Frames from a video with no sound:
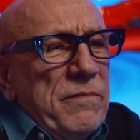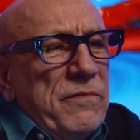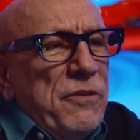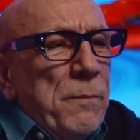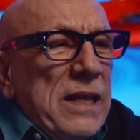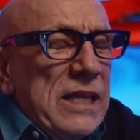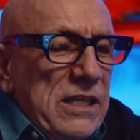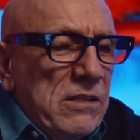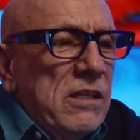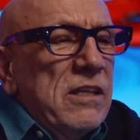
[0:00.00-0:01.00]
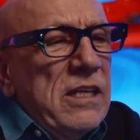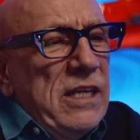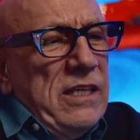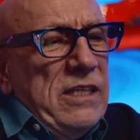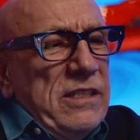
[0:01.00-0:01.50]
familial
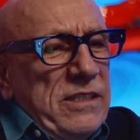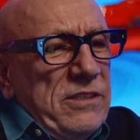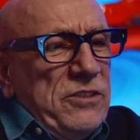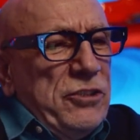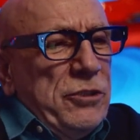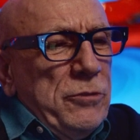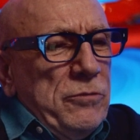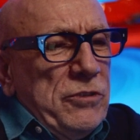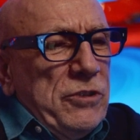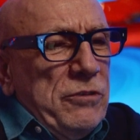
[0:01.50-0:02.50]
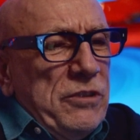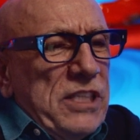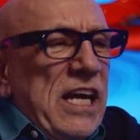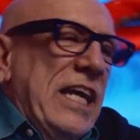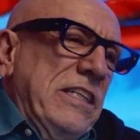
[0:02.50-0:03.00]
to the
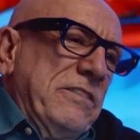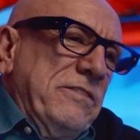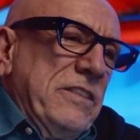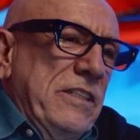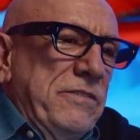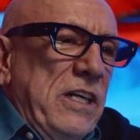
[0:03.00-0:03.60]
kind of